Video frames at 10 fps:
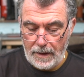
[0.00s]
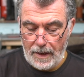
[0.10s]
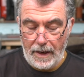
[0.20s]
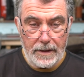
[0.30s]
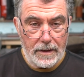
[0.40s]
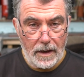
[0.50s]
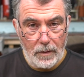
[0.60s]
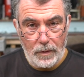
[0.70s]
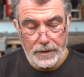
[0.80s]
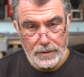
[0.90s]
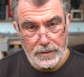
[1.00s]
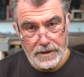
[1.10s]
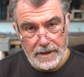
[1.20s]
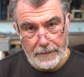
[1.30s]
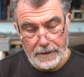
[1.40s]
and I want to
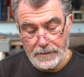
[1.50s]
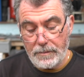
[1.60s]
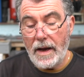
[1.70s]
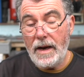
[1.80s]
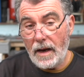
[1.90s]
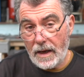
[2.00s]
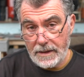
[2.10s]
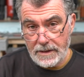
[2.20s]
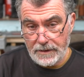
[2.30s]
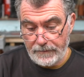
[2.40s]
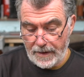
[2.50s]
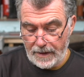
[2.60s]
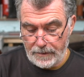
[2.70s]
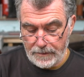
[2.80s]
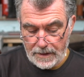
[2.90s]
establish my lightest
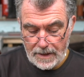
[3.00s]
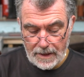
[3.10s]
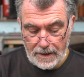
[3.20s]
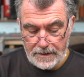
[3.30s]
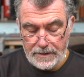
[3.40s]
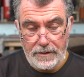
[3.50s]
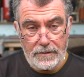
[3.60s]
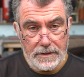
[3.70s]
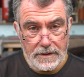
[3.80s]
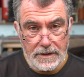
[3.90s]
values. Let's use